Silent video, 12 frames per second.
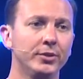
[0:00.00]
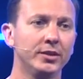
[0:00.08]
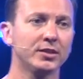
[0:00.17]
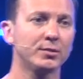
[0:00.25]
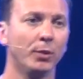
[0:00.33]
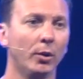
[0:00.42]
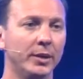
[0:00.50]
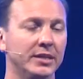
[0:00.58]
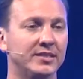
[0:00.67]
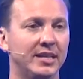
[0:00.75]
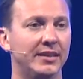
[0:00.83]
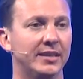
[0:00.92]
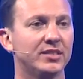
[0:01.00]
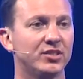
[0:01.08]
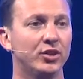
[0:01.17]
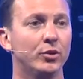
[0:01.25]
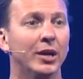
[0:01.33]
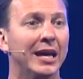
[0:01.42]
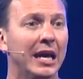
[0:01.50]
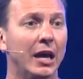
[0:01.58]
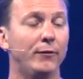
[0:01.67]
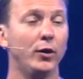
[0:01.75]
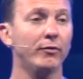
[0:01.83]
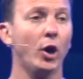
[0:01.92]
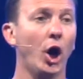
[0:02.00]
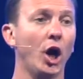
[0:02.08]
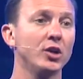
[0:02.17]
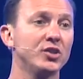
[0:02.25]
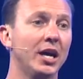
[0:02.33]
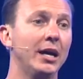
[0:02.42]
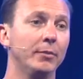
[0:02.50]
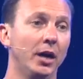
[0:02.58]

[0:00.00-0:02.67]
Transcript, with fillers: in this moment and say this to you. If you have a hard time